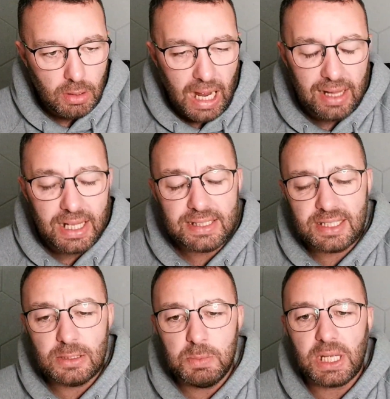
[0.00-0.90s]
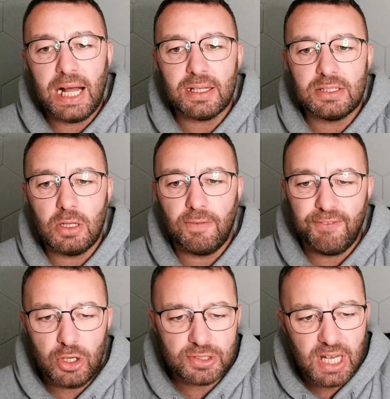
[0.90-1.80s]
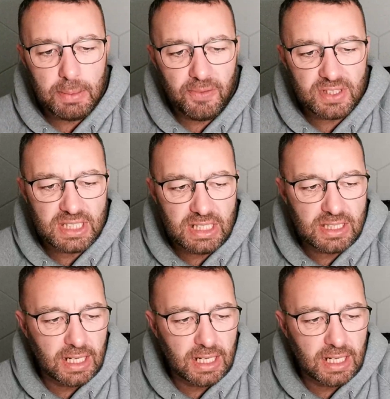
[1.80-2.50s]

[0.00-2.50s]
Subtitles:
Alexis McAllister, first game of the season